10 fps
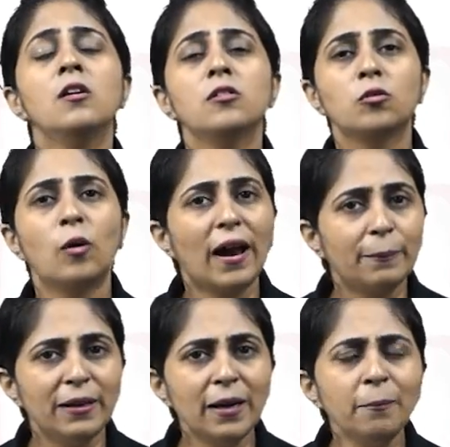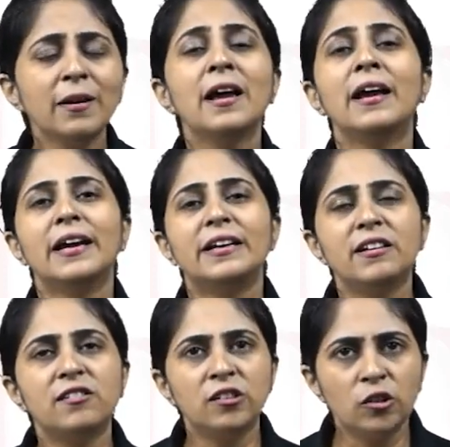So RBM, it
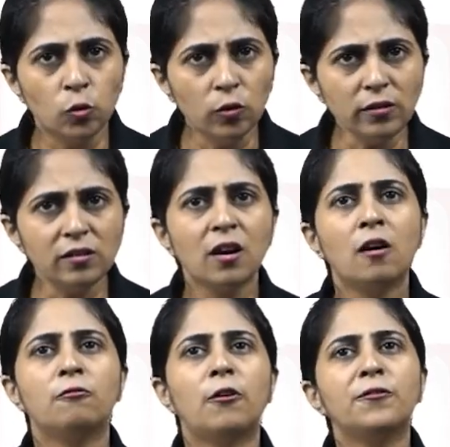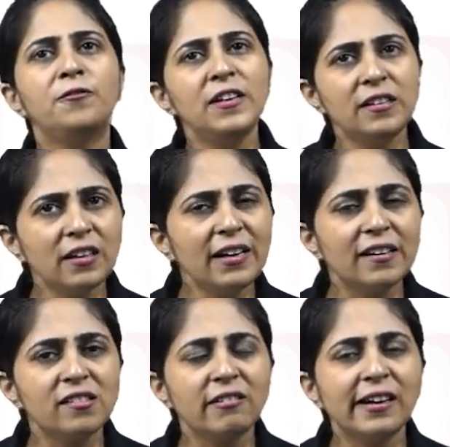is used for feature
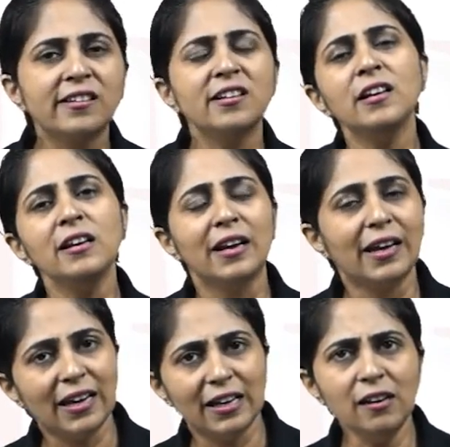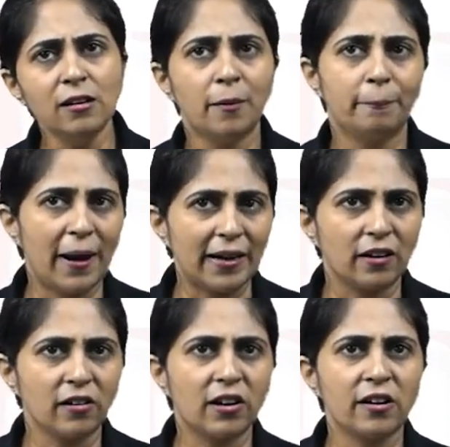extraction in
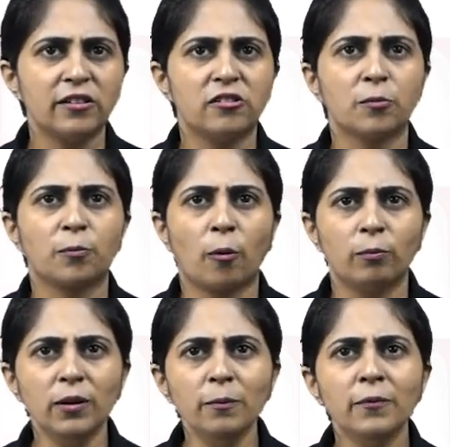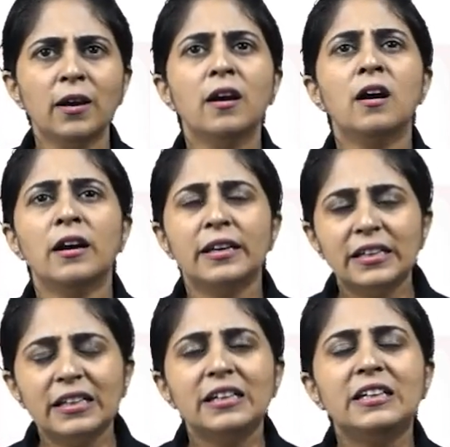pattern recognition problem.
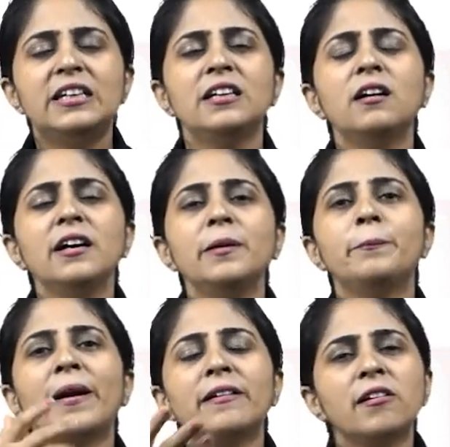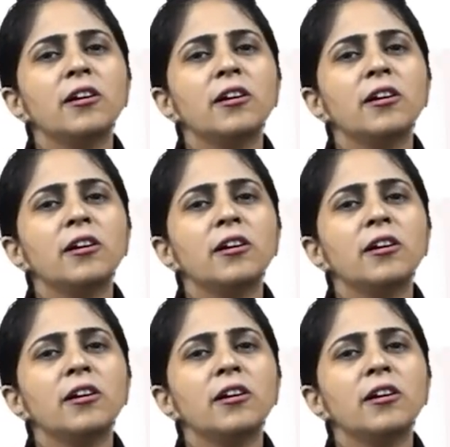Here in pattern